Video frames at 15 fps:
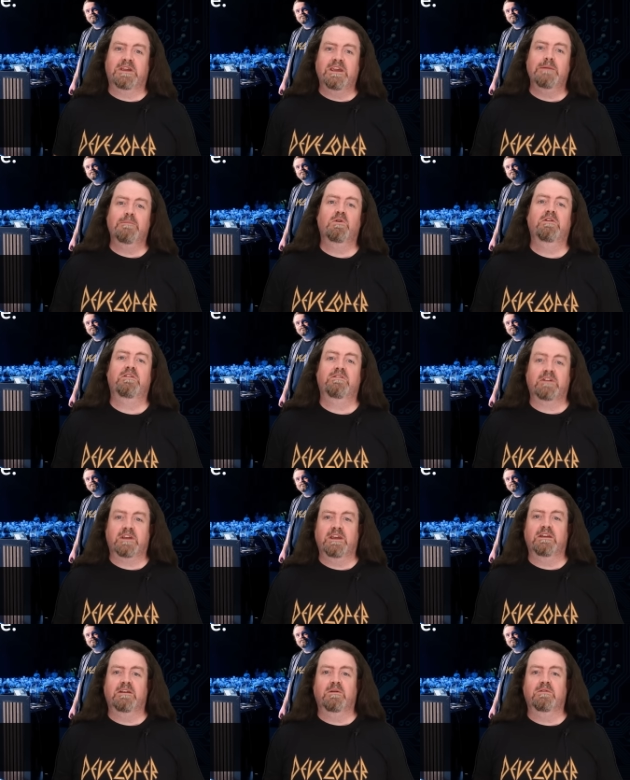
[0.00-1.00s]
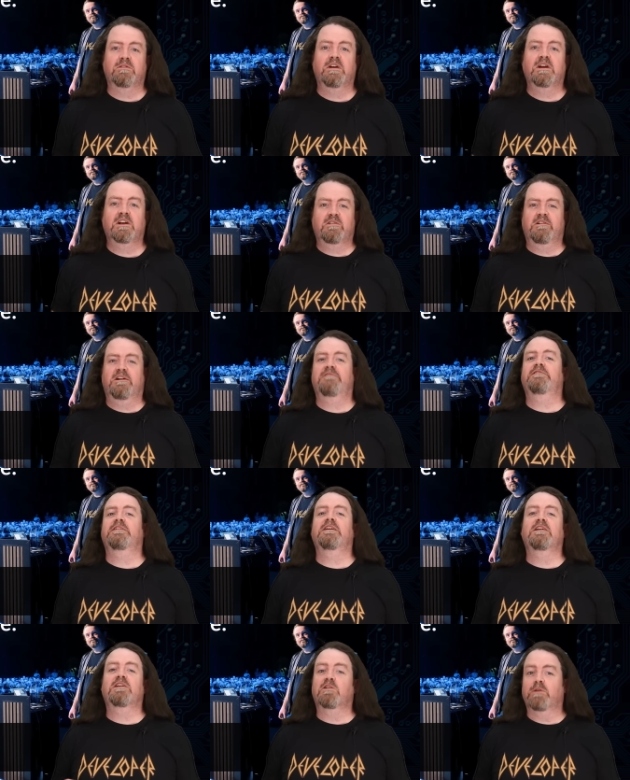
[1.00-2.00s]
Keyboard to Keynote,
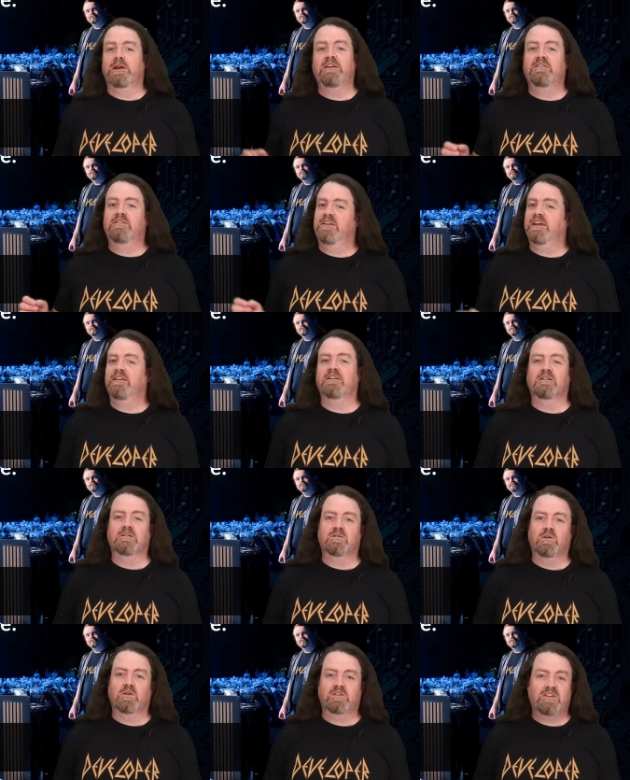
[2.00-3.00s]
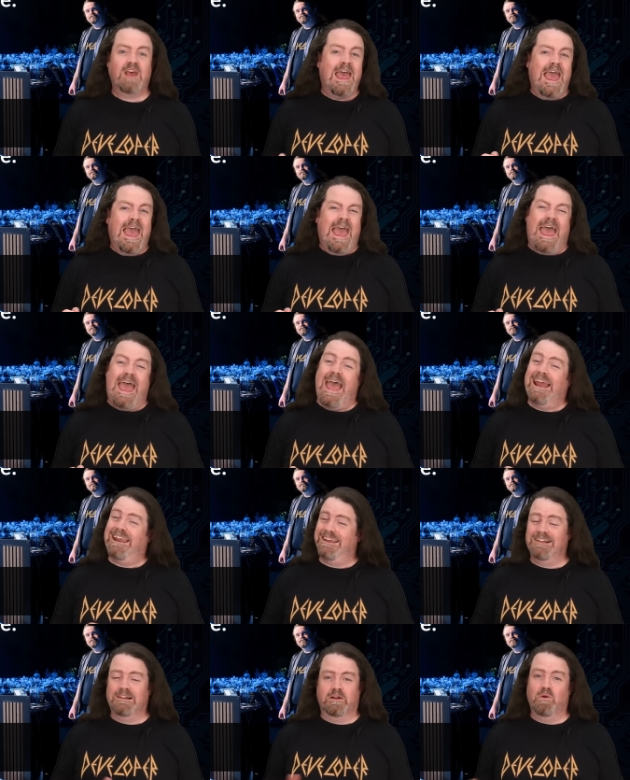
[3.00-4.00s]
crafting great technical talks, and
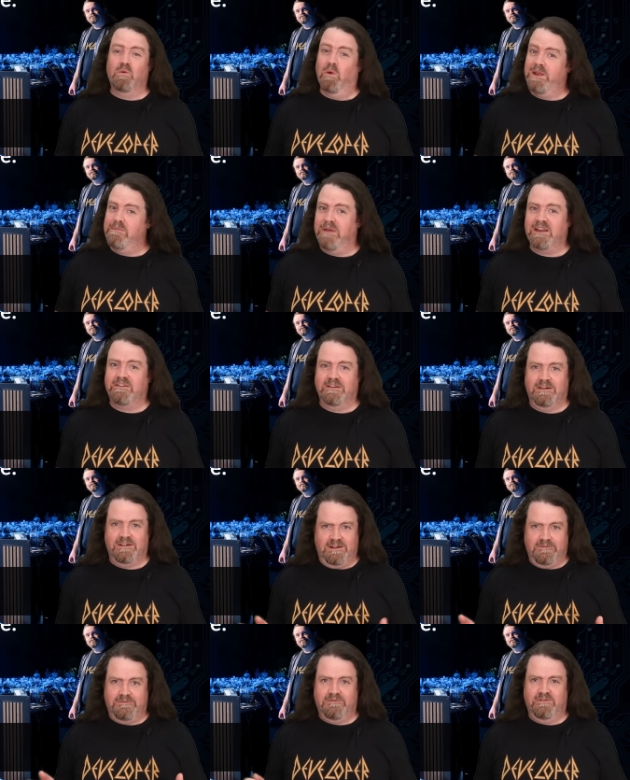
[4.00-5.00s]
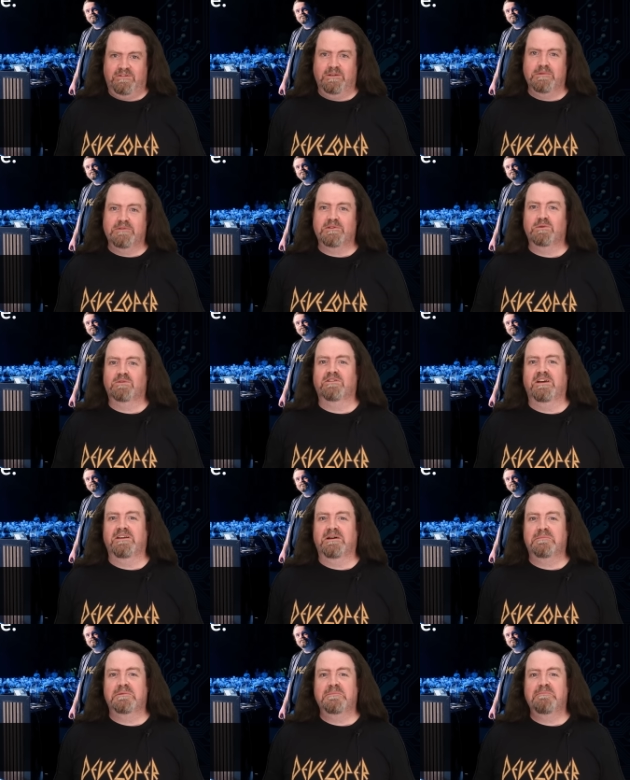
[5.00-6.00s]
it'll go way better if some of you sign
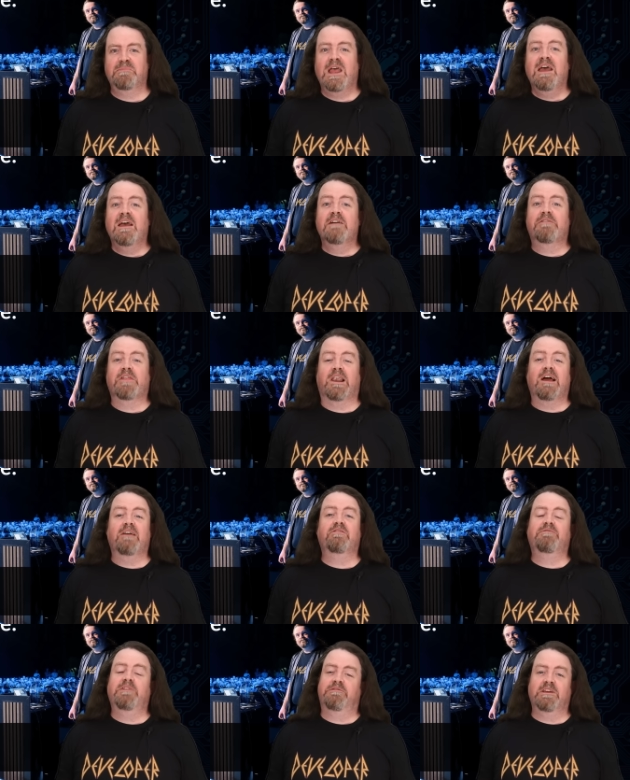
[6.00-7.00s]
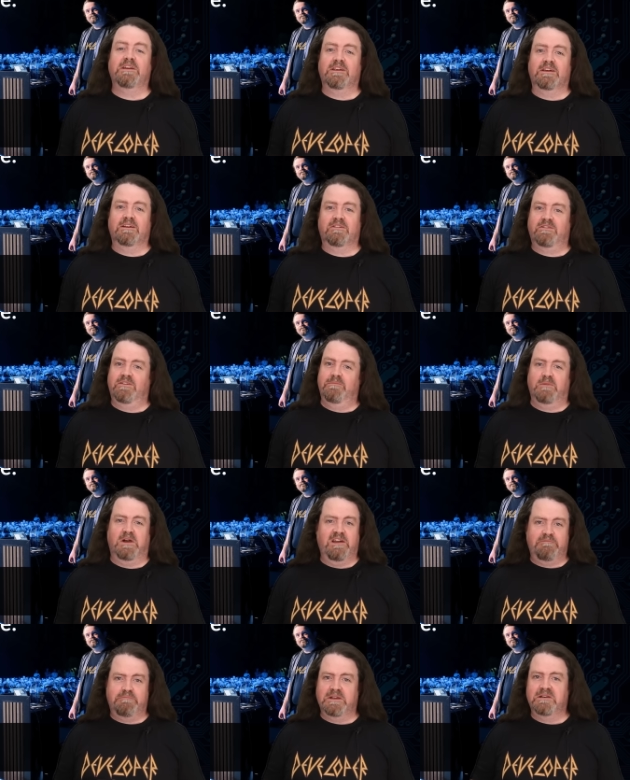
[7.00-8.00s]
up. For the last 15 years,
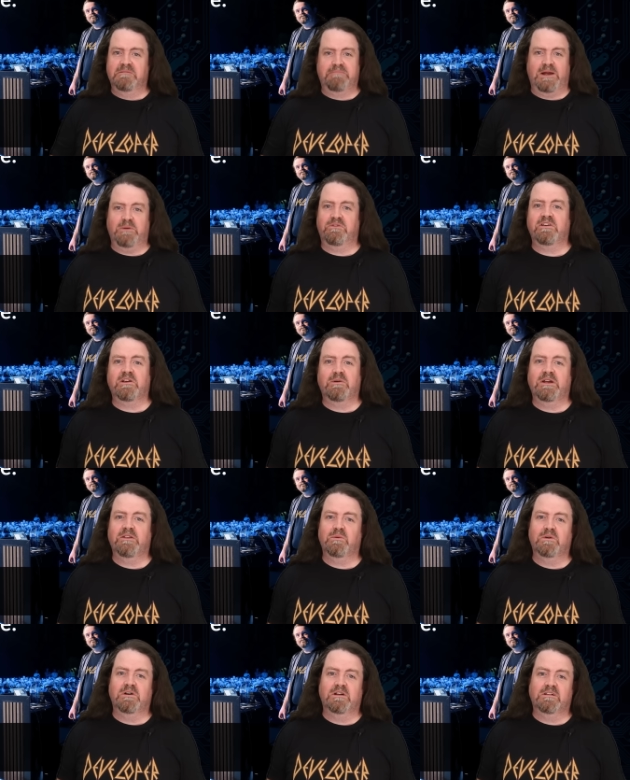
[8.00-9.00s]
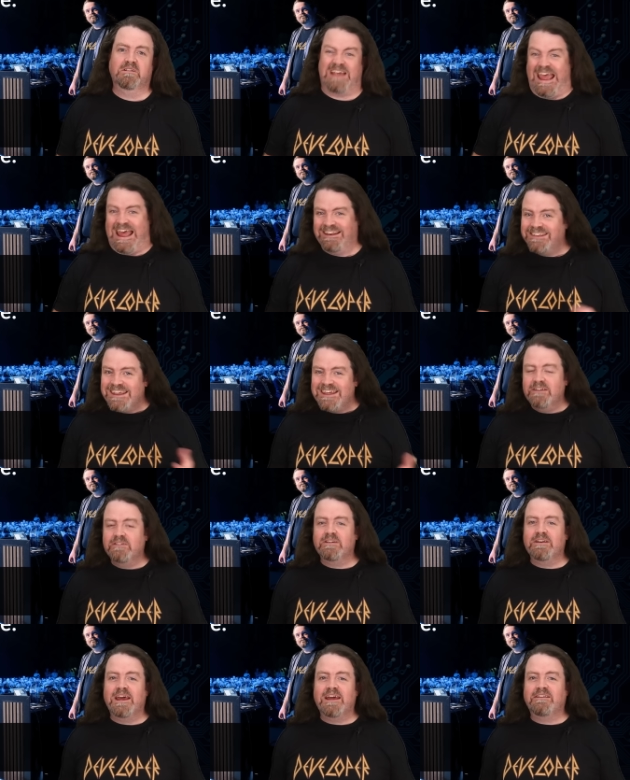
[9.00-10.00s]
I've been bouncing around the world and the
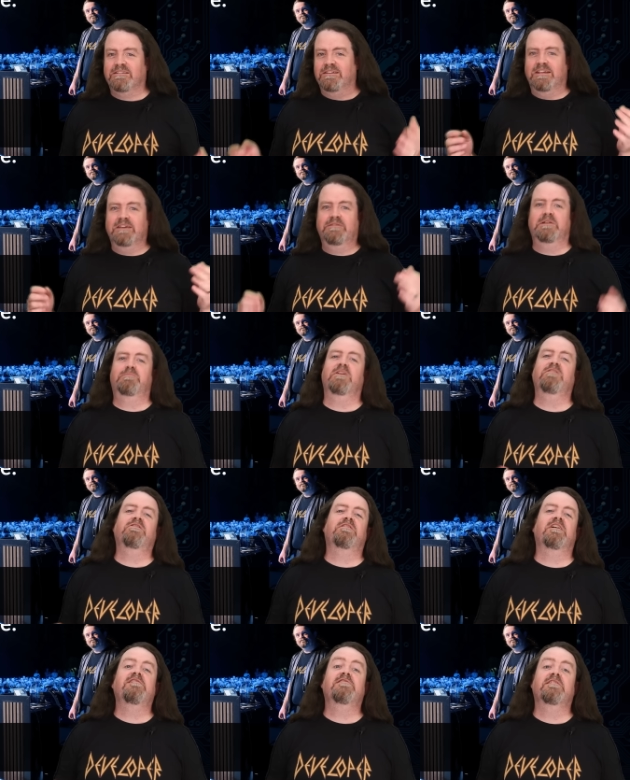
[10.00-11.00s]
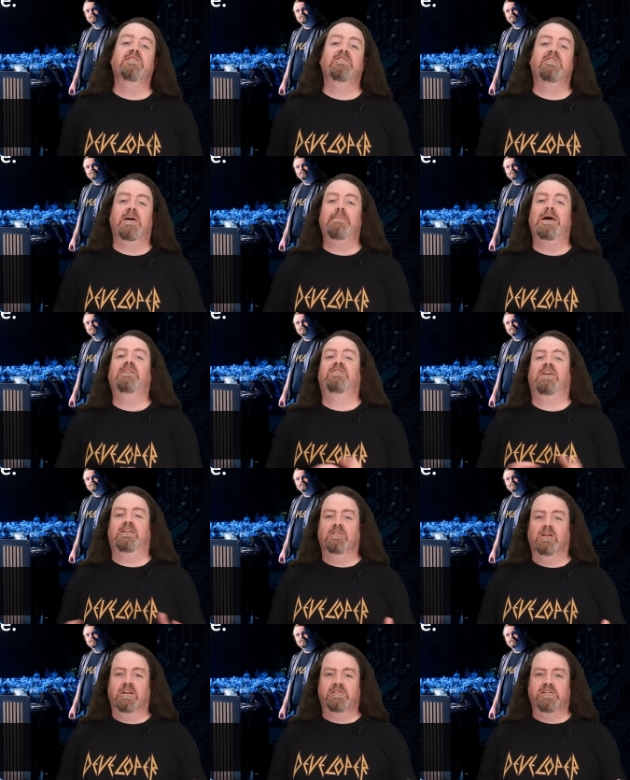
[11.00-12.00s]
internet giving presentations about
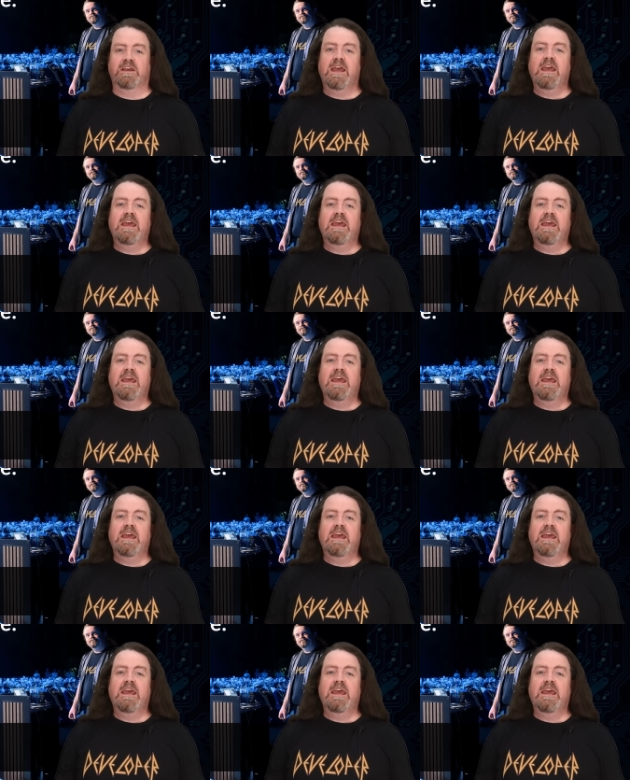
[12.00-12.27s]
technology,